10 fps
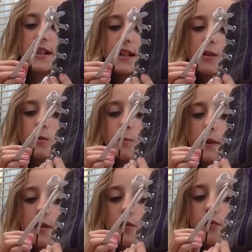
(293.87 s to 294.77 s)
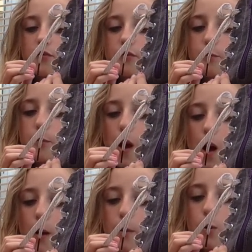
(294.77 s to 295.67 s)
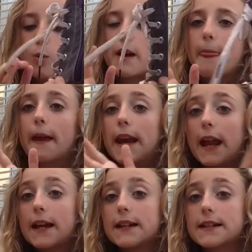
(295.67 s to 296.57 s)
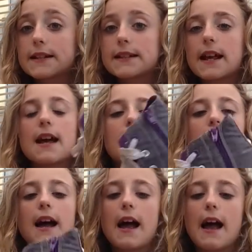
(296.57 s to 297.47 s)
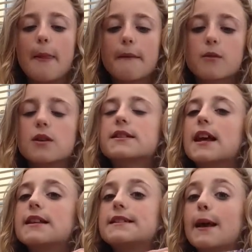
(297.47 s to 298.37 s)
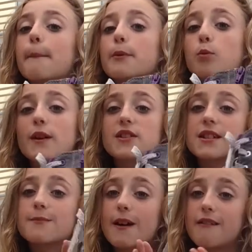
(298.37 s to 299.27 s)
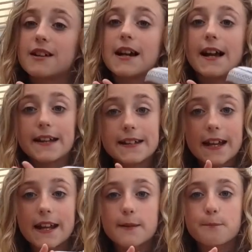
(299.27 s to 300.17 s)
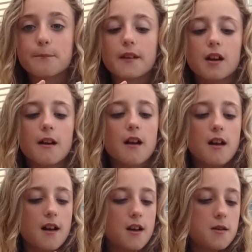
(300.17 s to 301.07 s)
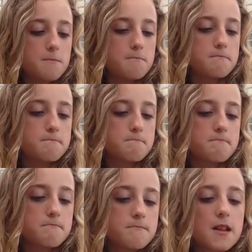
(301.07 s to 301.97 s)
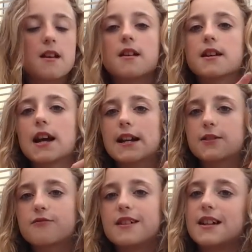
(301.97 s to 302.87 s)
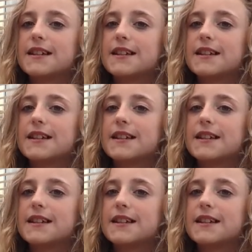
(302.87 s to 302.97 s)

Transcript: a little bit of purple in the lace. And I've got a zip, which is very handy. Um, yeah, I just really